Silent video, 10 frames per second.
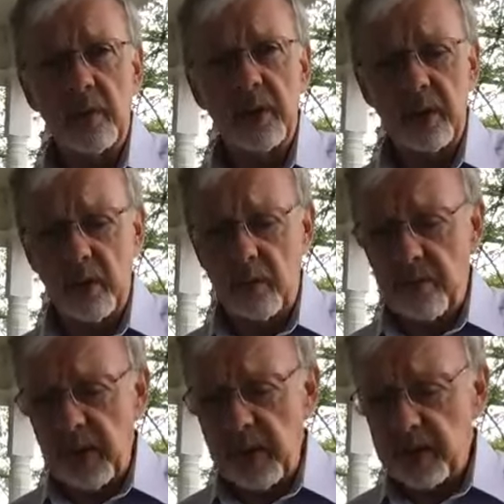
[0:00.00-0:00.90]
We still
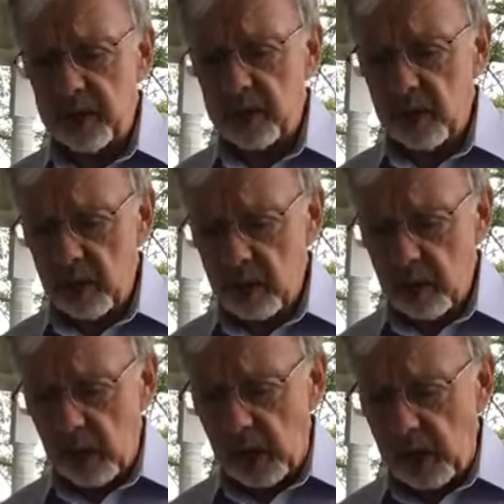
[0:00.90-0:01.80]
face
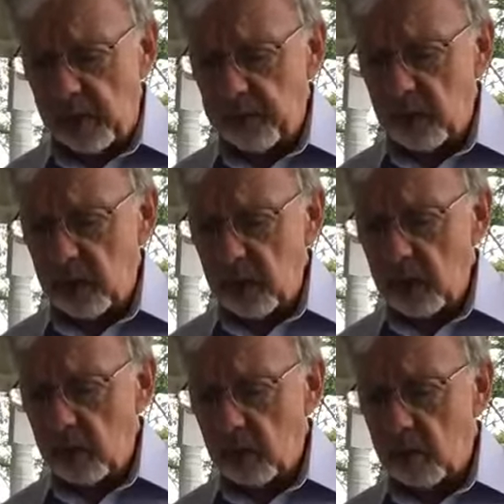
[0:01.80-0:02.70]
and have to
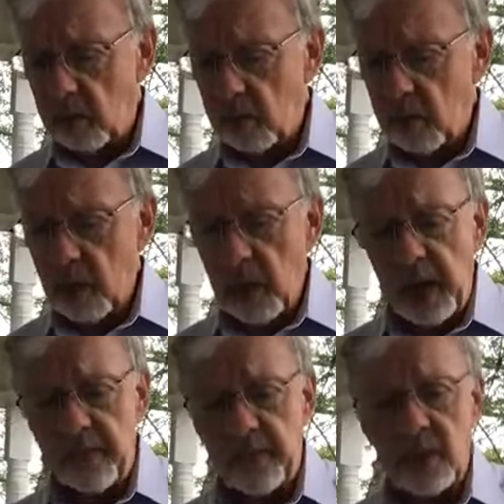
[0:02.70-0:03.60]
deal
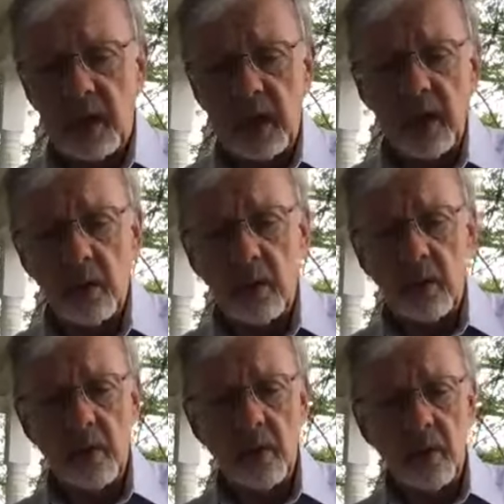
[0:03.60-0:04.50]
have to
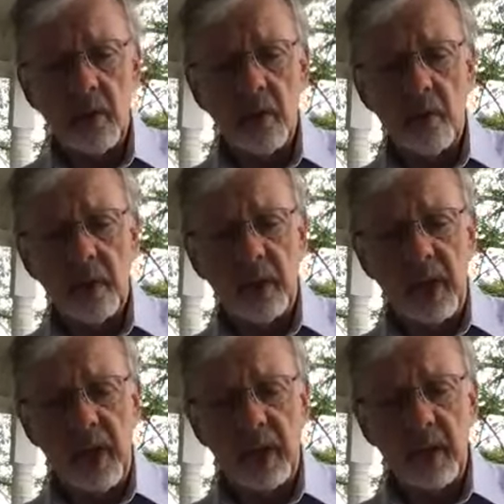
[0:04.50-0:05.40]
deal with
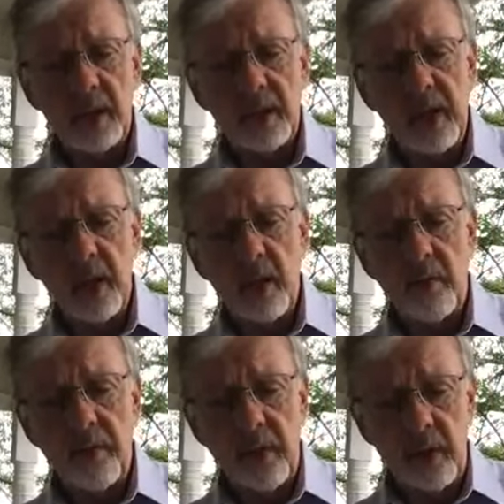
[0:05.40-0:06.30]
death
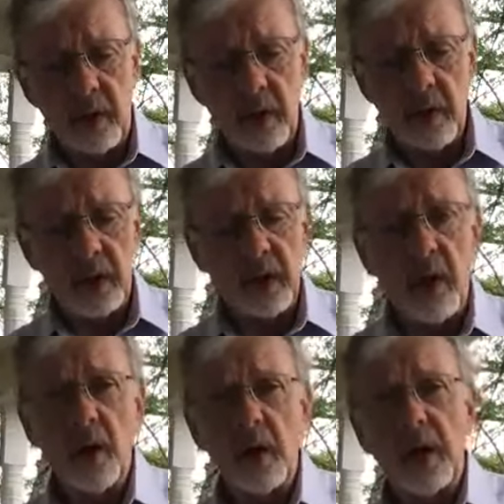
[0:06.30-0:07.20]
itself and it's
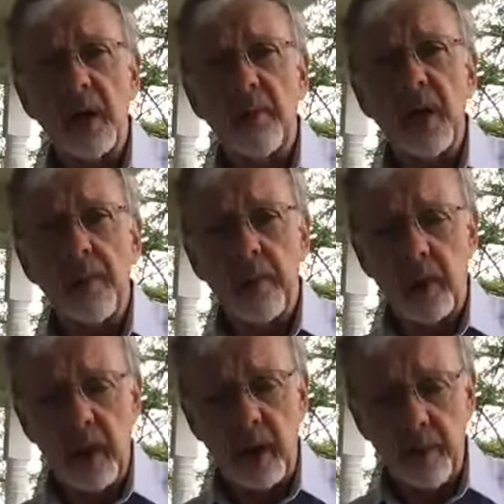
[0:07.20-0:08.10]
hard to give people
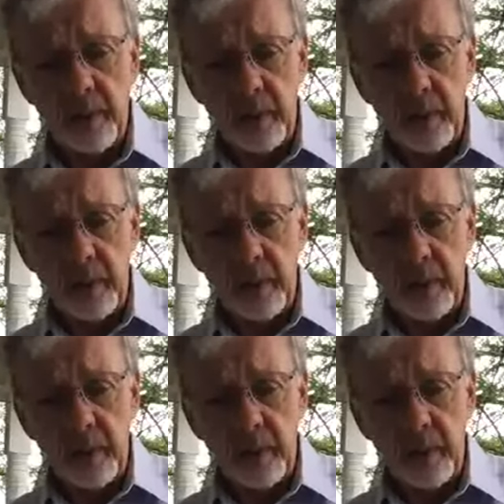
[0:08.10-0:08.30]
up.